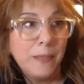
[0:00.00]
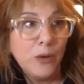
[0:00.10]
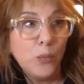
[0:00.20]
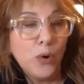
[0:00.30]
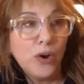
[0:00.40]

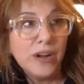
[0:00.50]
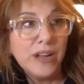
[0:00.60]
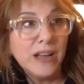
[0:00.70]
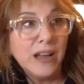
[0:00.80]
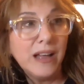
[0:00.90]
the
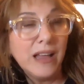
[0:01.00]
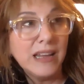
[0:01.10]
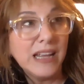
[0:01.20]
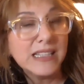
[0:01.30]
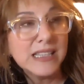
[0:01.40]
worry and
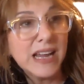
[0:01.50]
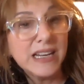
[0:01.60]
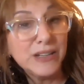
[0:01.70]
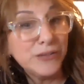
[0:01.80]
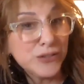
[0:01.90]

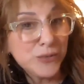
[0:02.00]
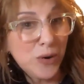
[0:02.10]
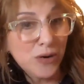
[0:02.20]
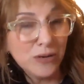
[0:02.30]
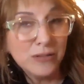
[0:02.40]
anxiety of
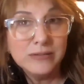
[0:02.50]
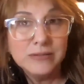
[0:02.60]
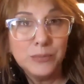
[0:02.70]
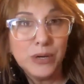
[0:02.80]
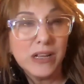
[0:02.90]
tomorrow,
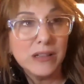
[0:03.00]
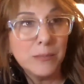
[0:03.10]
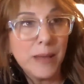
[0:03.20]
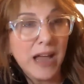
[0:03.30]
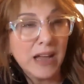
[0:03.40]
bringing
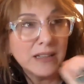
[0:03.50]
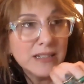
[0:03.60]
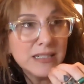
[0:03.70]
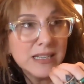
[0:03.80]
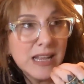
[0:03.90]
them back
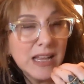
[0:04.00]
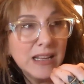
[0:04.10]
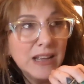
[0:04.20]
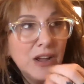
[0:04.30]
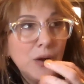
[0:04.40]
to
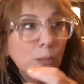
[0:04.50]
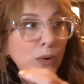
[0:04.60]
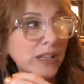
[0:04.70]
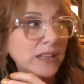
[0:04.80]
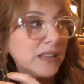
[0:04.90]
today.
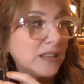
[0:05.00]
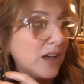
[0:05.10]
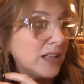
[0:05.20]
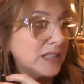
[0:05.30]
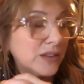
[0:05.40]
Bringing the
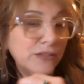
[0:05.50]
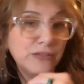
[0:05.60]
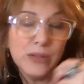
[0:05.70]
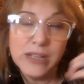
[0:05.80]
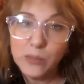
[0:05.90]
thoughts of
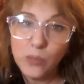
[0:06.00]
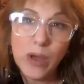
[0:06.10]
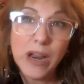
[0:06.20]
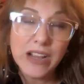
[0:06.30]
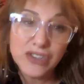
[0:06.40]
like
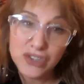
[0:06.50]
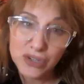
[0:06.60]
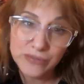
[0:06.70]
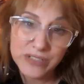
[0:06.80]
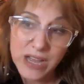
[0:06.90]
what I
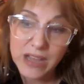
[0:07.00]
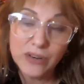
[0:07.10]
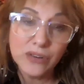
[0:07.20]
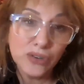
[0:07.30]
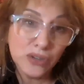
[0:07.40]
should have done
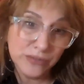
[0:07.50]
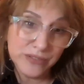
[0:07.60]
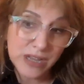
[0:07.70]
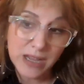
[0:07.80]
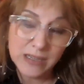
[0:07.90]
or could
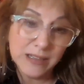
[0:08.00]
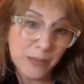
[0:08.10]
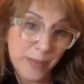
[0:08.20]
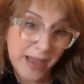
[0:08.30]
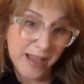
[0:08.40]
have done in
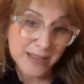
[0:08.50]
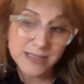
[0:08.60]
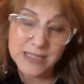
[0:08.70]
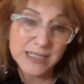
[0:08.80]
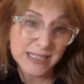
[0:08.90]
the
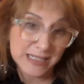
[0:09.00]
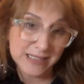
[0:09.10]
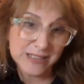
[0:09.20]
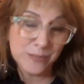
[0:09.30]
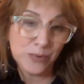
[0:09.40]
past and
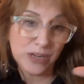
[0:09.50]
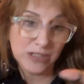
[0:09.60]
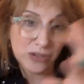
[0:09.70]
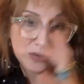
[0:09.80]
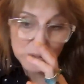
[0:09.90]
didn't,
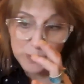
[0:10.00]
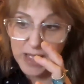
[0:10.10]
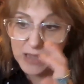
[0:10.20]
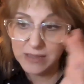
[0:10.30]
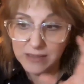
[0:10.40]
bringing those
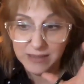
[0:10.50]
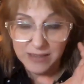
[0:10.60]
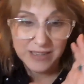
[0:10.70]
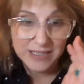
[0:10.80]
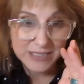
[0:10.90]
back
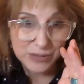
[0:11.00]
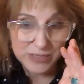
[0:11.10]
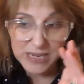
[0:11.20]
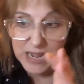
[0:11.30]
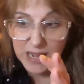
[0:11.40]
to
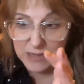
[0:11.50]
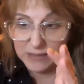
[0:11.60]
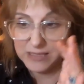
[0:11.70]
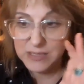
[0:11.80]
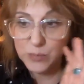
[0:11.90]
today.
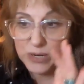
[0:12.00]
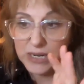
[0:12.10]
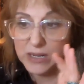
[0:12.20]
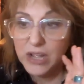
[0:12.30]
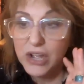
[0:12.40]
Let's
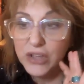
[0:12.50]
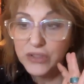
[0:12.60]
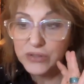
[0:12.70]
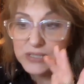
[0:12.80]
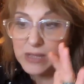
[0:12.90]
bring
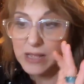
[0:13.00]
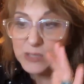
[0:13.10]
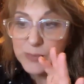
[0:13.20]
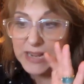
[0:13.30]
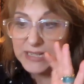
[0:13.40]
those
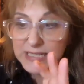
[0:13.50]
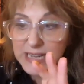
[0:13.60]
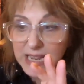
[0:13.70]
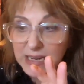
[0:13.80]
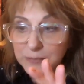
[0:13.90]
thoughts back
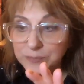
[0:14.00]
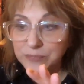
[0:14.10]
today.